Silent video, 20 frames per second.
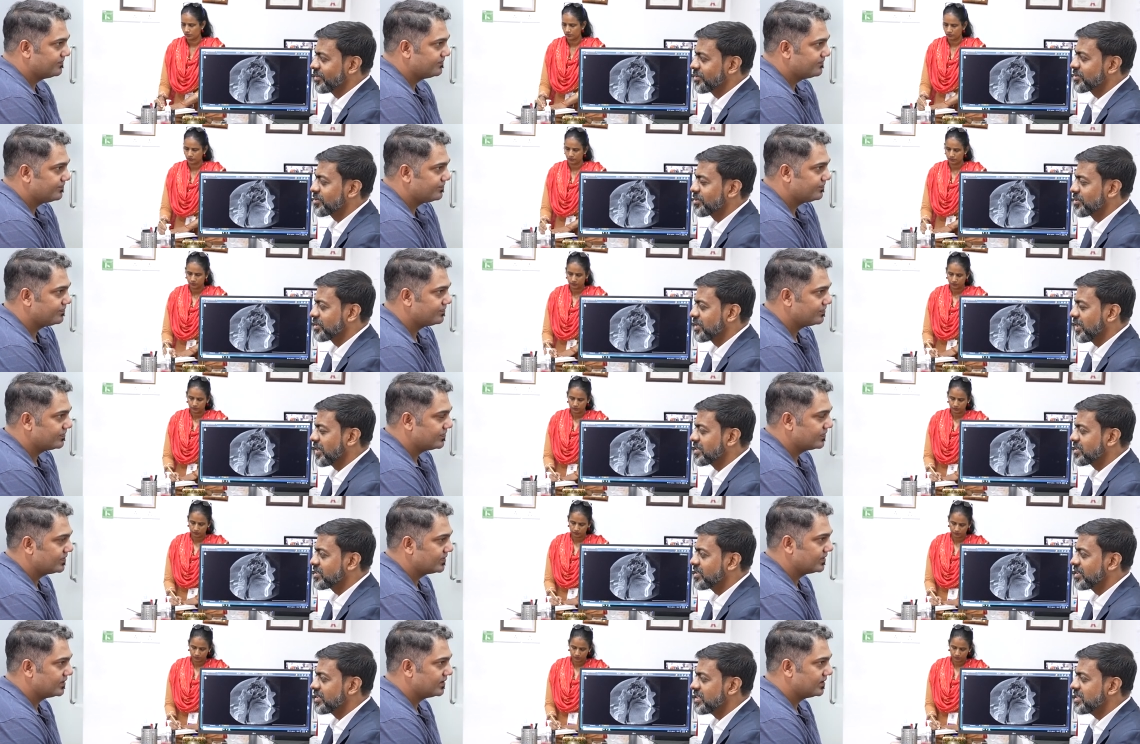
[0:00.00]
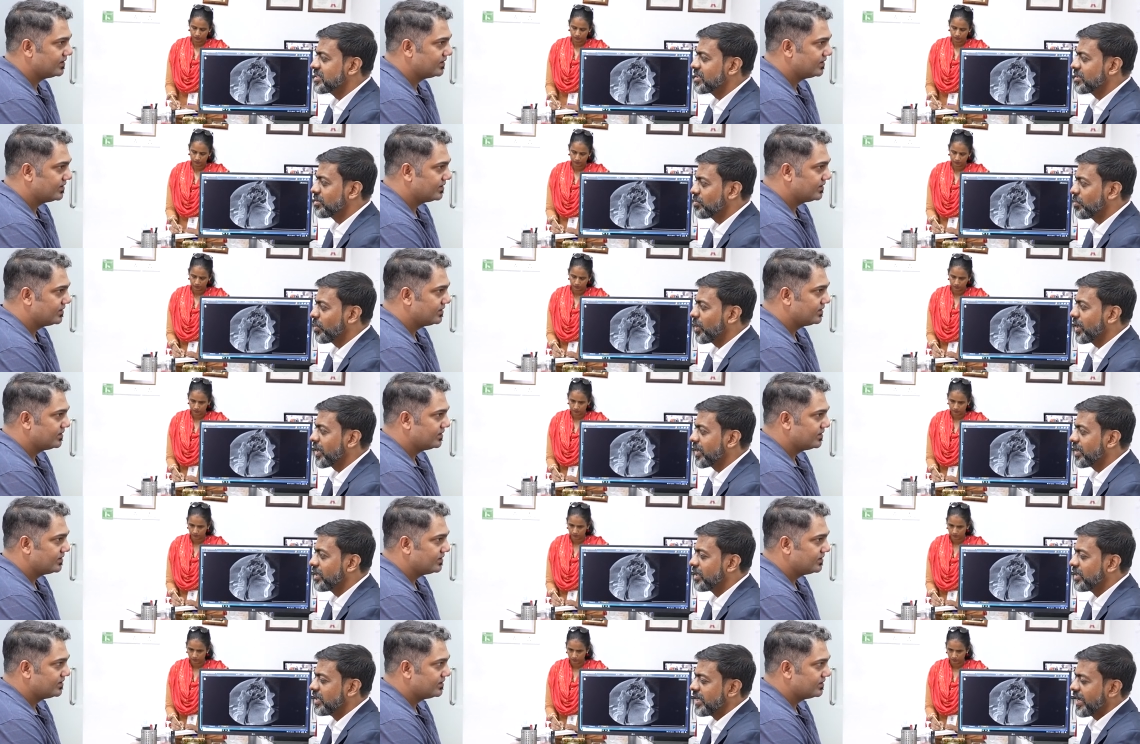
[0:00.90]
Speaker 1: So that's the reason
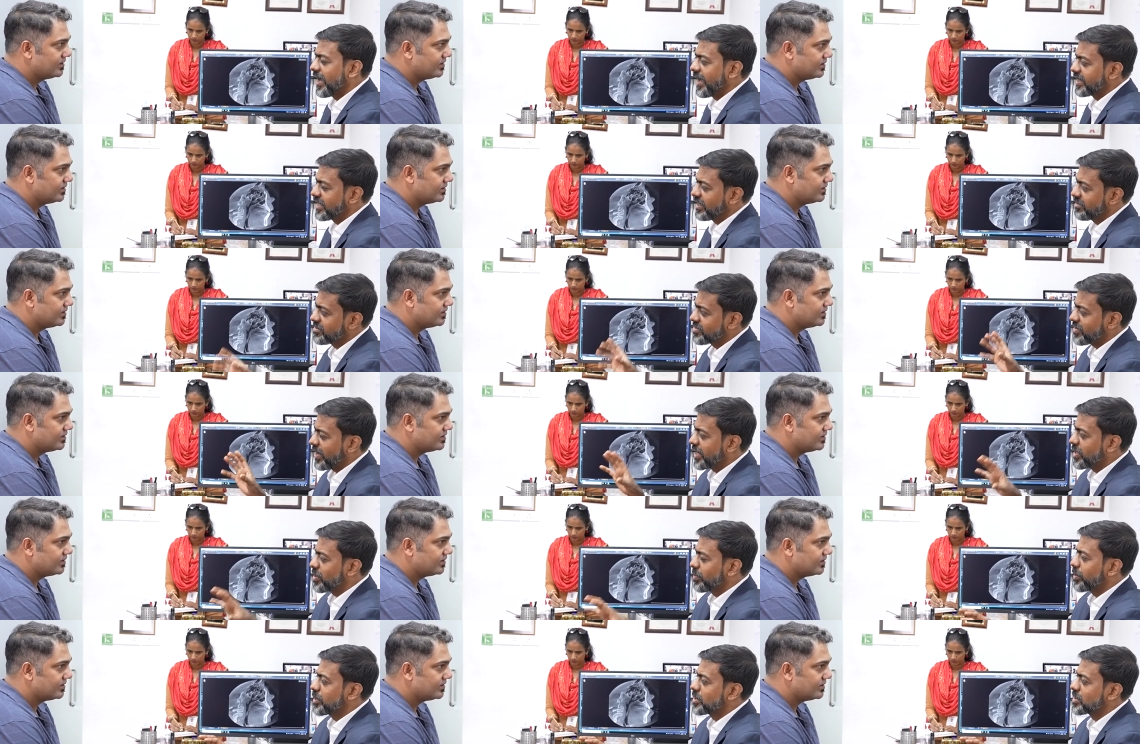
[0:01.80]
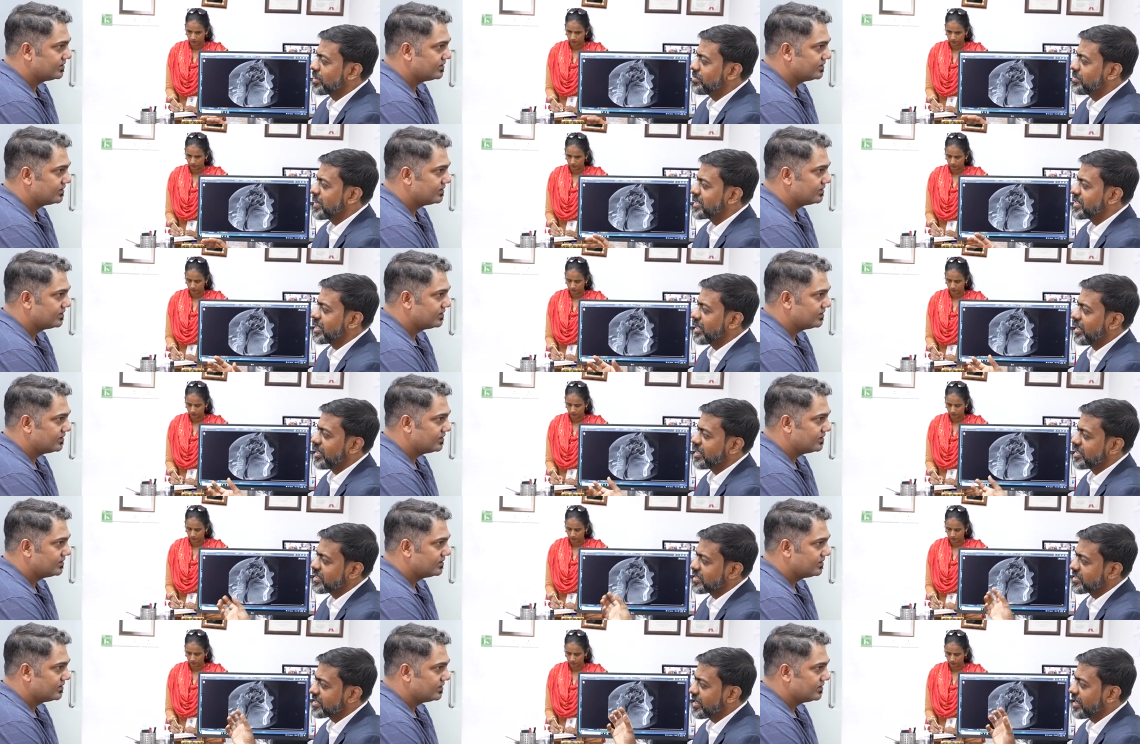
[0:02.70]
why. And they've tried to put some material
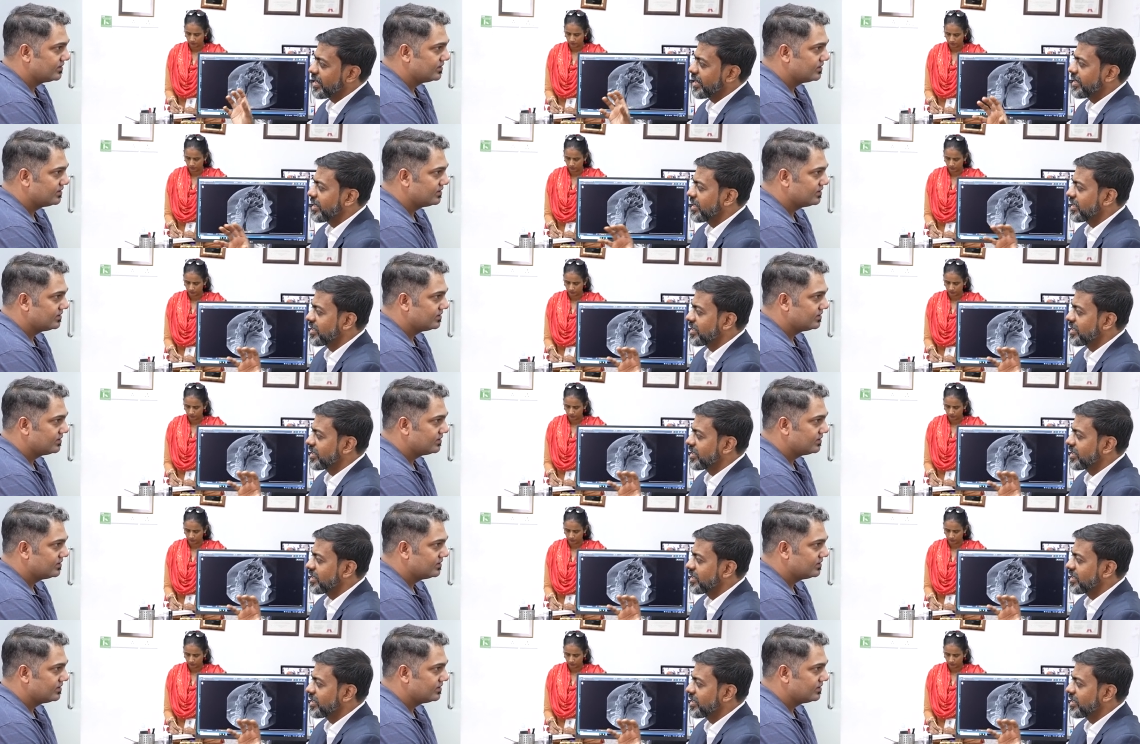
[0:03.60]
inside